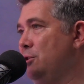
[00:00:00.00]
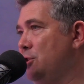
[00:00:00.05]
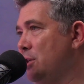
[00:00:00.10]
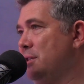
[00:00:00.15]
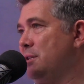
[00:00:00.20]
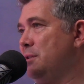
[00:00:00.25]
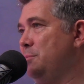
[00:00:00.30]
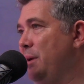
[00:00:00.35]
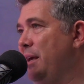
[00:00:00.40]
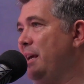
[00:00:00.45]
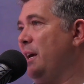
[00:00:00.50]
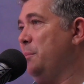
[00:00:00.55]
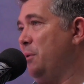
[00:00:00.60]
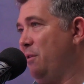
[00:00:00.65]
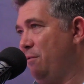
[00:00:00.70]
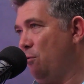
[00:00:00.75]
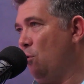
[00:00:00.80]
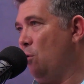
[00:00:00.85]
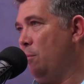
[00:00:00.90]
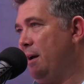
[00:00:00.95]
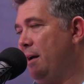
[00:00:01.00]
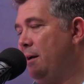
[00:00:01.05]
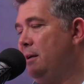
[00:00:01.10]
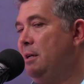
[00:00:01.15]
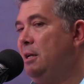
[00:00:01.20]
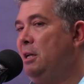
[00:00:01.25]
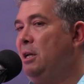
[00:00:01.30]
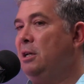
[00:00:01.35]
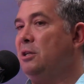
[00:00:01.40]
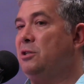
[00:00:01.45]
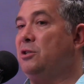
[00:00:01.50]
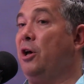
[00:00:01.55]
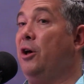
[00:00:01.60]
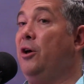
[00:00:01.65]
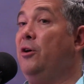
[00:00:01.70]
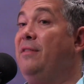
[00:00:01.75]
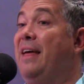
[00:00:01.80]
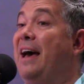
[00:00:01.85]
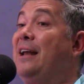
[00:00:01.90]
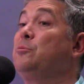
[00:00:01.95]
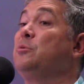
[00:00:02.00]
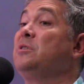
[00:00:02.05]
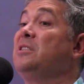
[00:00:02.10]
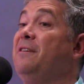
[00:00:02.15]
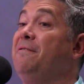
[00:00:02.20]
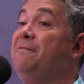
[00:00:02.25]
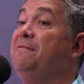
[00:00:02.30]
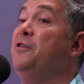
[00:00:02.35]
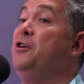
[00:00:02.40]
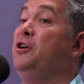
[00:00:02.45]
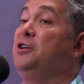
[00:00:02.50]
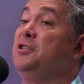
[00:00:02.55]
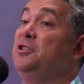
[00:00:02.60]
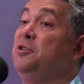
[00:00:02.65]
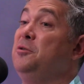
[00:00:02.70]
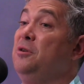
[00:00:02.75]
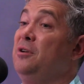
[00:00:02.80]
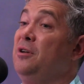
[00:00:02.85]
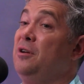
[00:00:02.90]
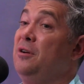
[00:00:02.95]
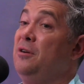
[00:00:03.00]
just being a performer. So that was the first